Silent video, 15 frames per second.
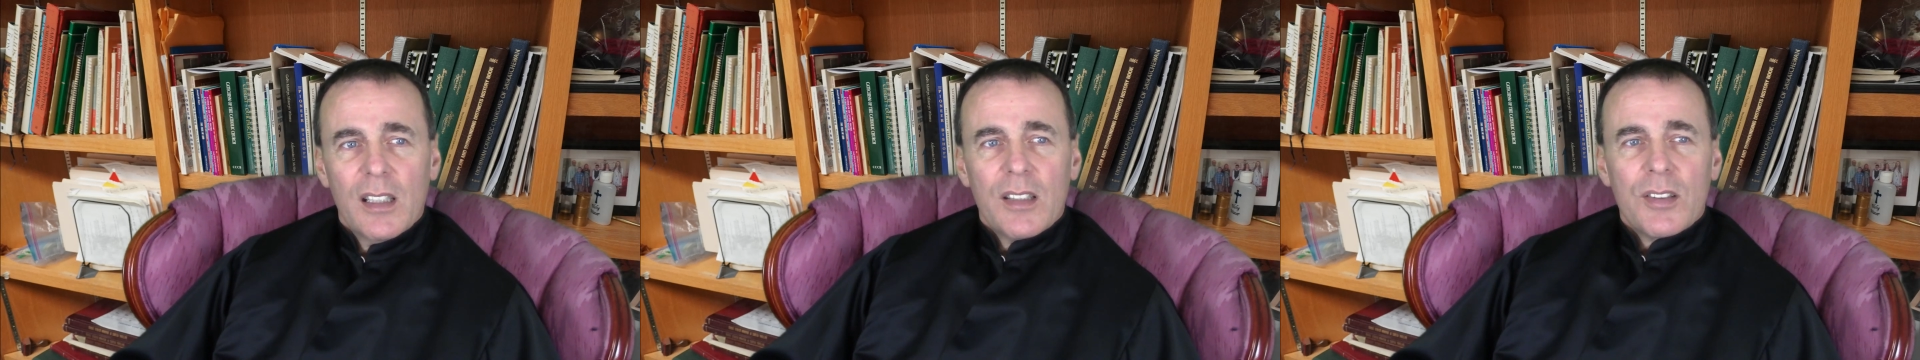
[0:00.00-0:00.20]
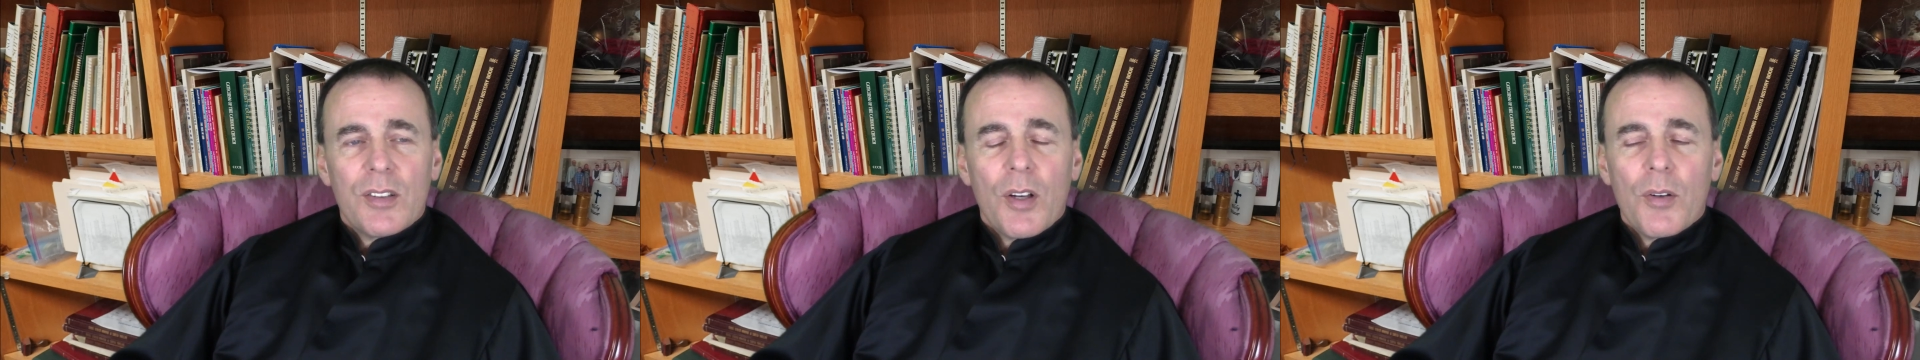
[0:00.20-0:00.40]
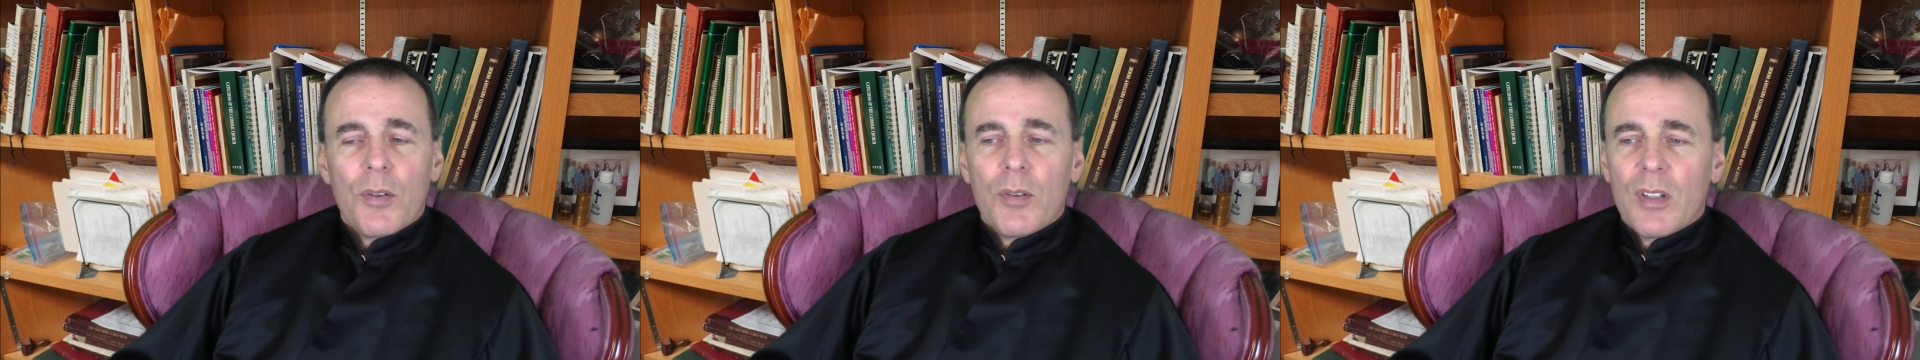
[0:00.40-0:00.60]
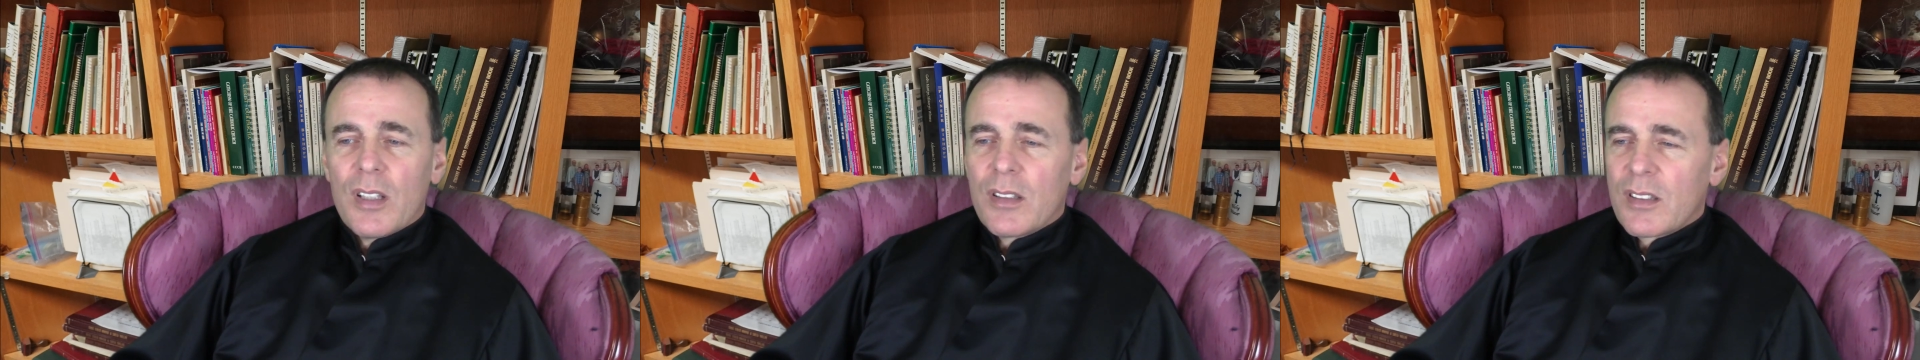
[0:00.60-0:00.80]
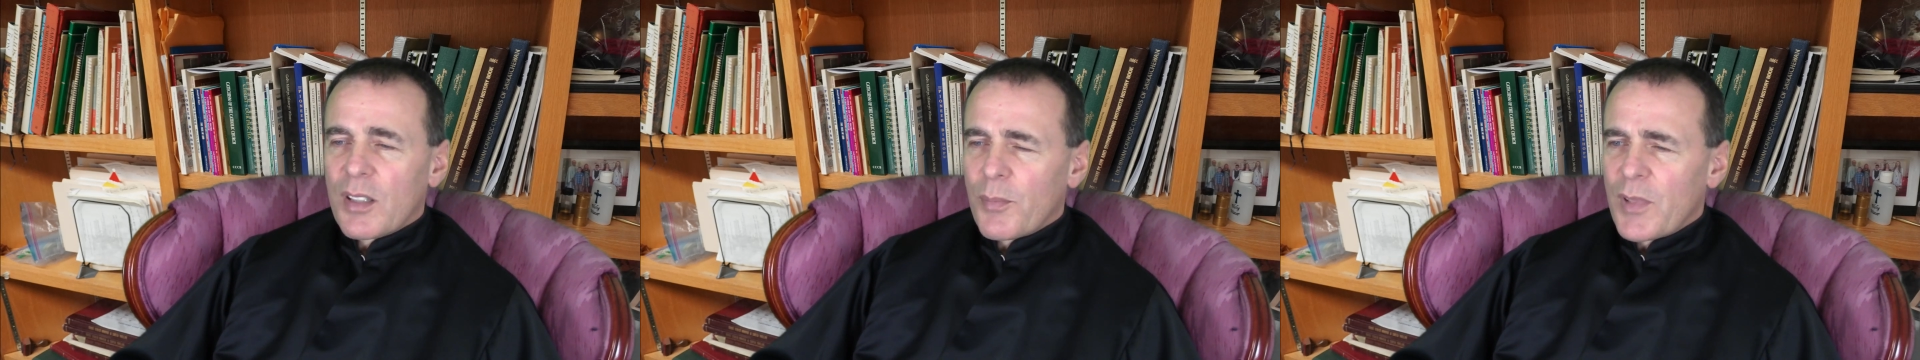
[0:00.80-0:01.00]
So
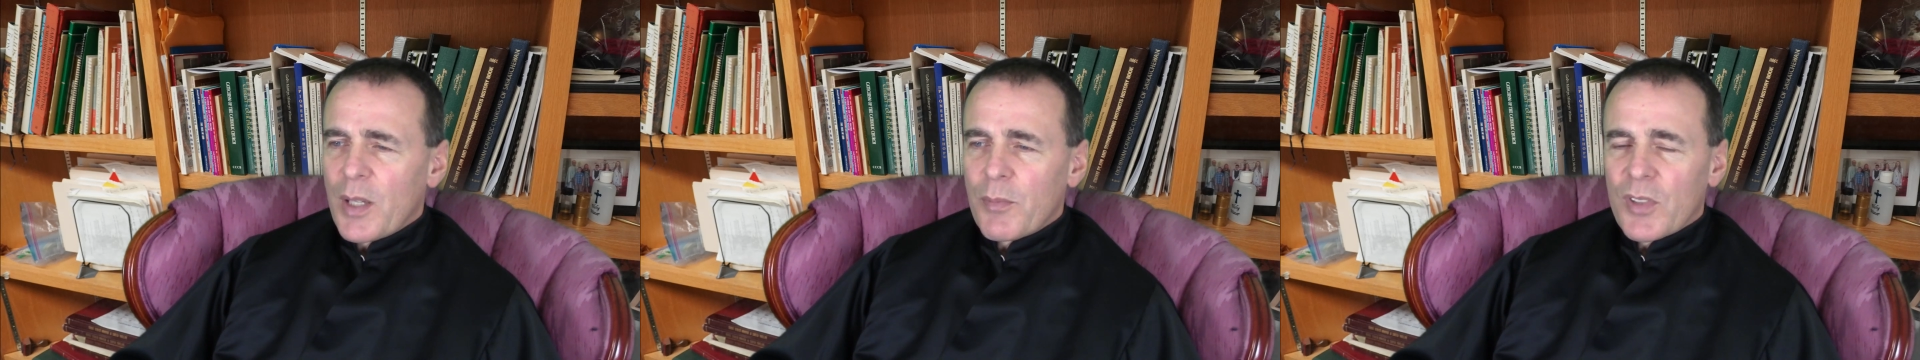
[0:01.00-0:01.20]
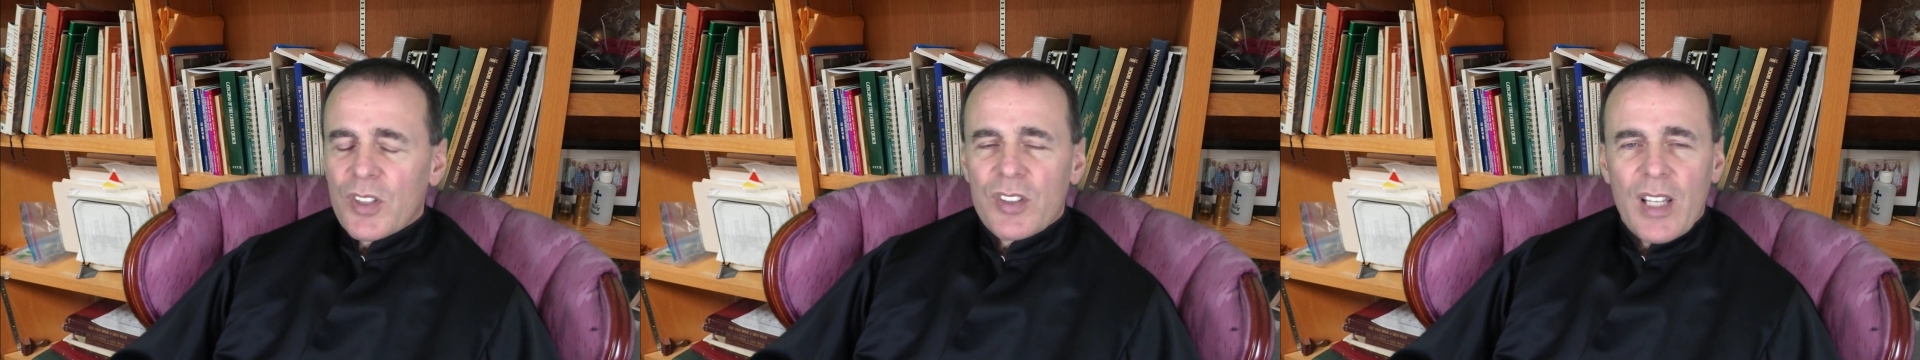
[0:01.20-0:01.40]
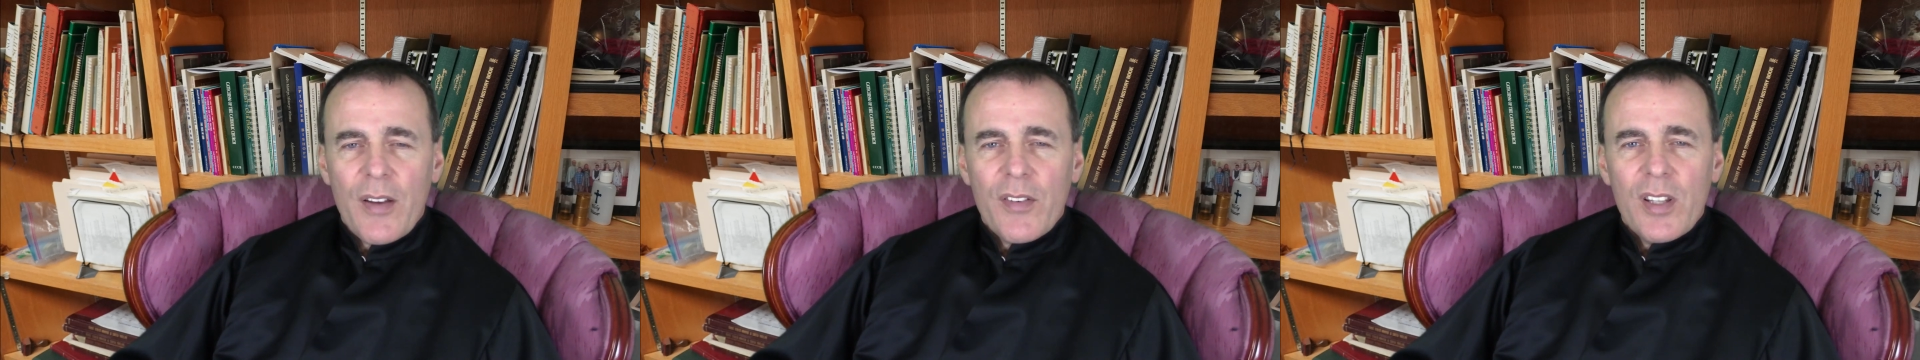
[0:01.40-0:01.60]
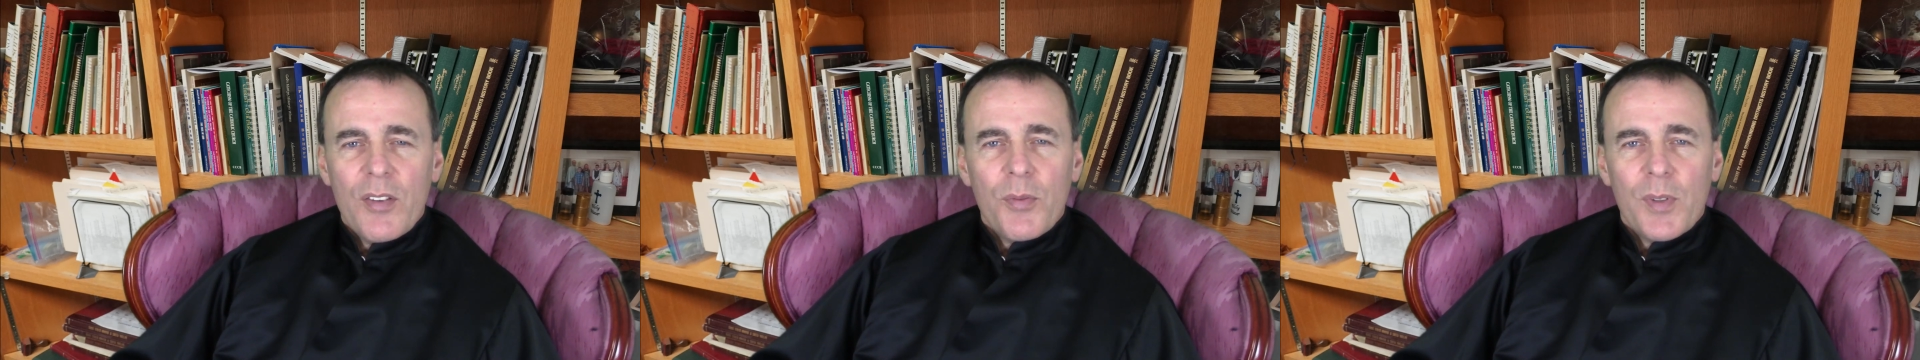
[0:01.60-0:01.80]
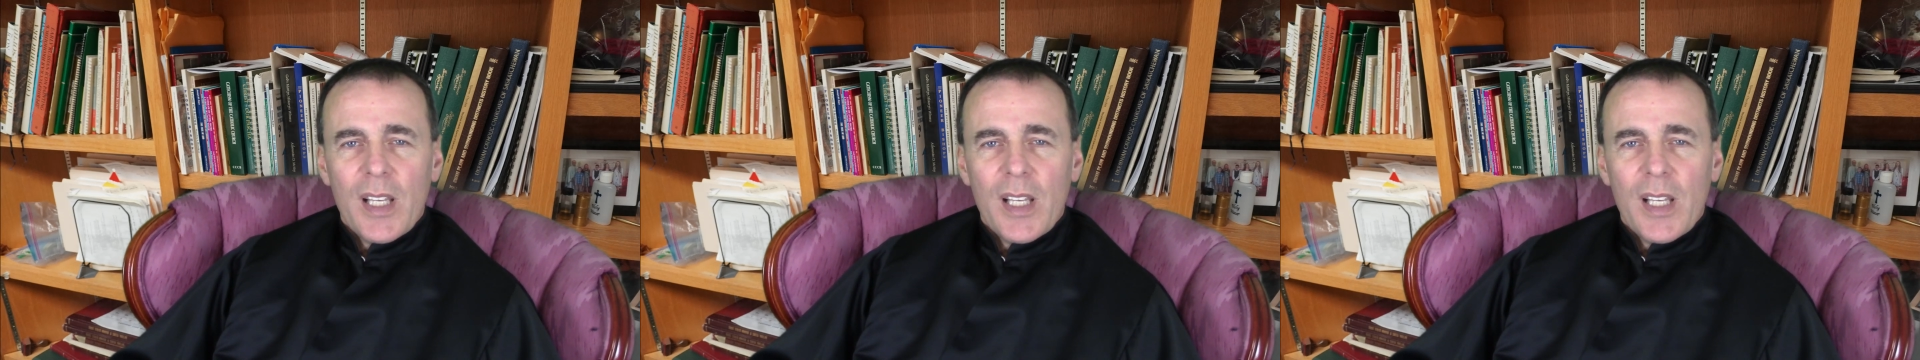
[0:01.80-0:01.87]
on September 7th,